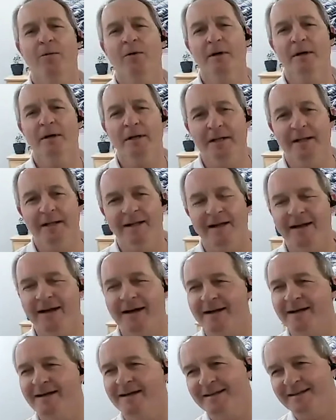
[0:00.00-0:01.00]
will,
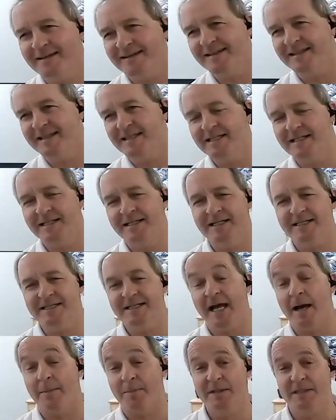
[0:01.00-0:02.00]
uh, this
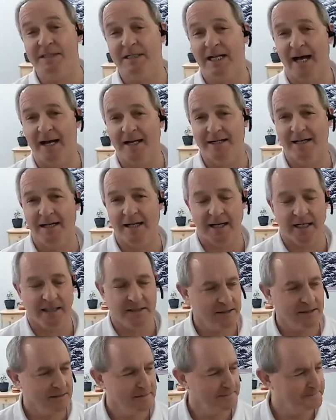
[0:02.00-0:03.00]
happens a lot in class.
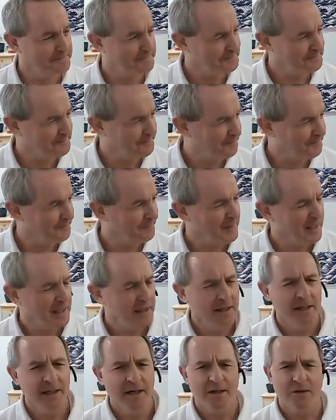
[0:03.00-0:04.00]

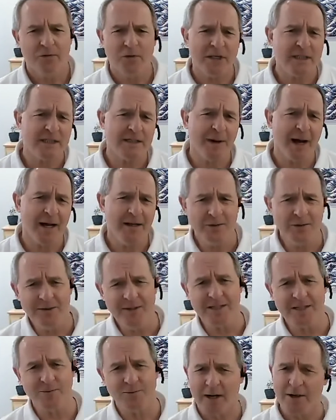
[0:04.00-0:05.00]
Chris, am I doing
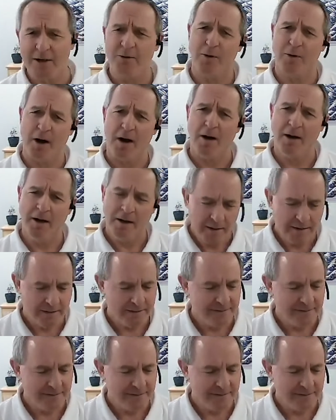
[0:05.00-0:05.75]
this right or wrong?